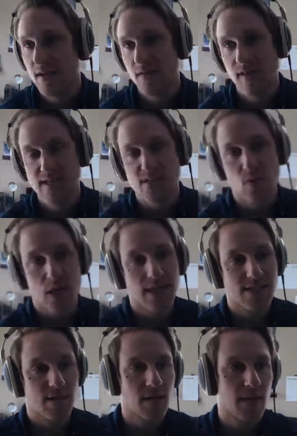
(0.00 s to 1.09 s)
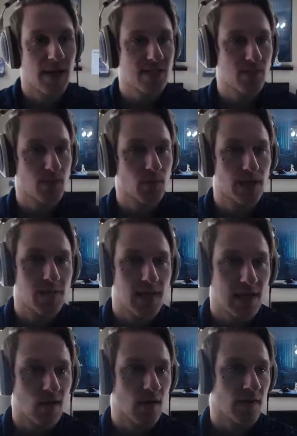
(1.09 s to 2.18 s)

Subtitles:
That's why some of the bezels are pretty big on